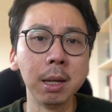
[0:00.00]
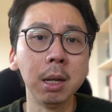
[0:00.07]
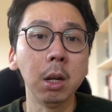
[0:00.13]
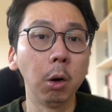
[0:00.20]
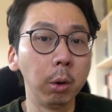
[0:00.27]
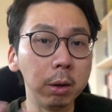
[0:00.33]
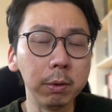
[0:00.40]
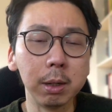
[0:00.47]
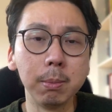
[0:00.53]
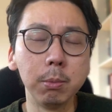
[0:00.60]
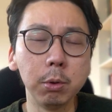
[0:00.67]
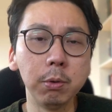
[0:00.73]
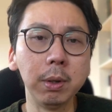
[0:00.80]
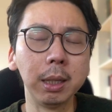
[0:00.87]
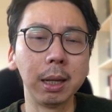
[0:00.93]
or even a
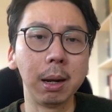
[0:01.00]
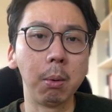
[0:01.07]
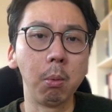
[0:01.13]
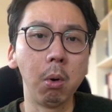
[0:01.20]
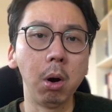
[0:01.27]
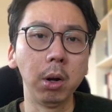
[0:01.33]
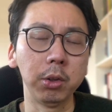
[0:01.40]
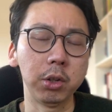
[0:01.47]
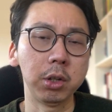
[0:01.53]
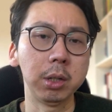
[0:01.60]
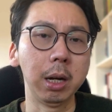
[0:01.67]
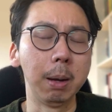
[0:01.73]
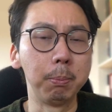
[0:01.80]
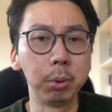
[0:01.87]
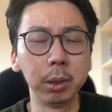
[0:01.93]
movie that I watch.
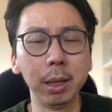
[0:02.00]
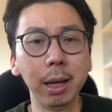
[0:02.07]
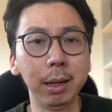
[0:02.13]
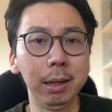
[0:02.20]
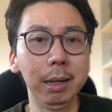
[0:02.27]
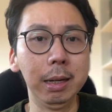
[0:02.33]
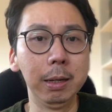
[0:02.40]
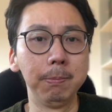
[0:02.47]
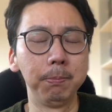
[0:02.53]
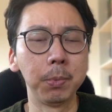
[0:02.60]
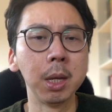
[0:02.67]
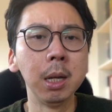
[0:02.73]
I put that in.